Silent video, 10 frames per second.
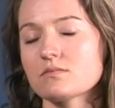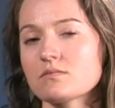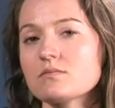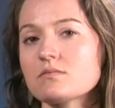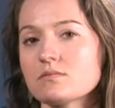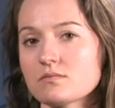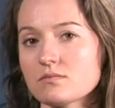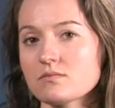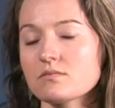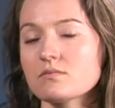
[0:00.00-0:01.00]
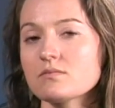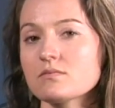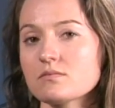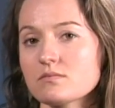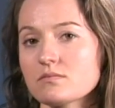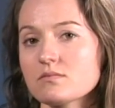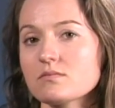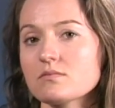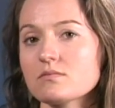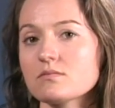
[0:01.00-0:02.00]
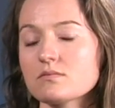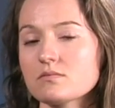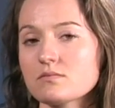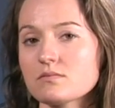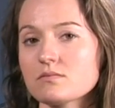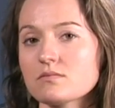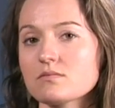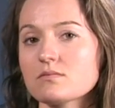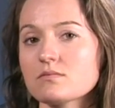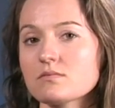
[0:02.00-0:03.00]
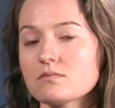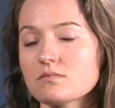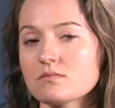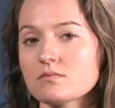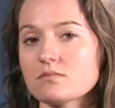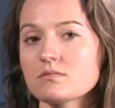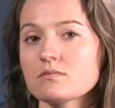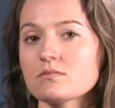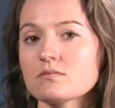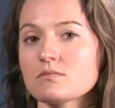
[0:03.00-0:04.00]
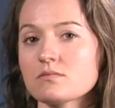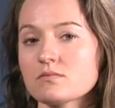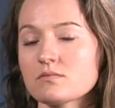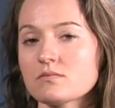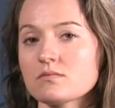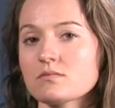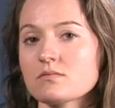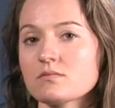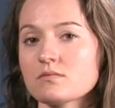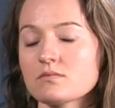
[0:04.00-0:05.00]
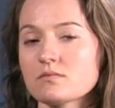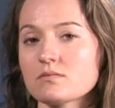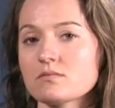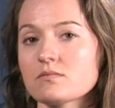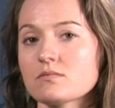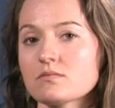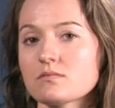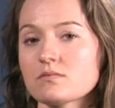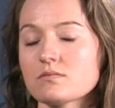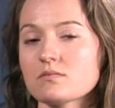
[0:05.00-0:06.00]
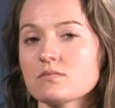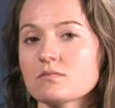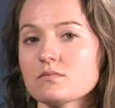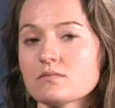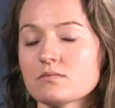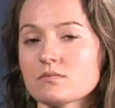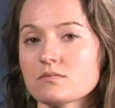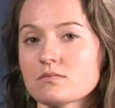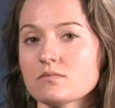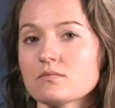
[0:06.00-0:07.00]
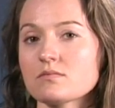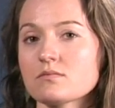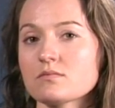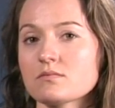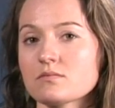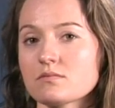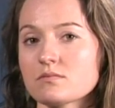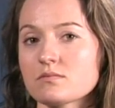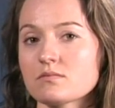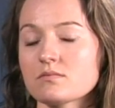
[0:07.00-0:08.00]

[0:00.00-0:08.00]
(not speaking)